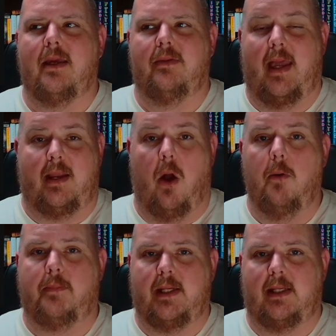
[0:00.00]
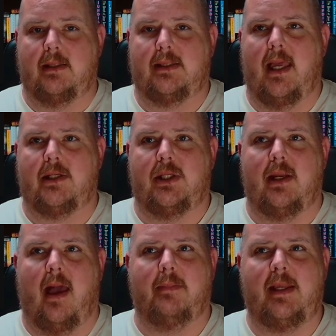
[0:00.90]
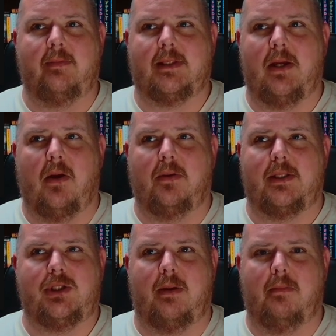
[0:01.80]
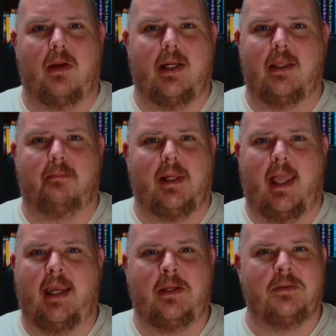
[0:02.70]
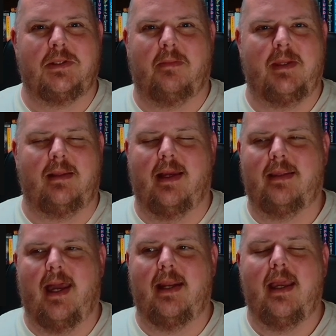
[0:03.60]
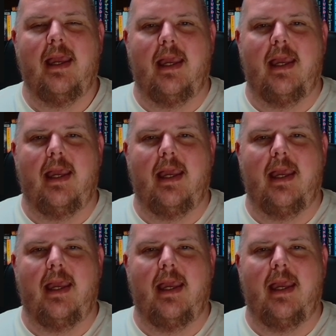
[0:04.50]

That opening section, I believe it's called The Chipmunk in the Plane or something like that.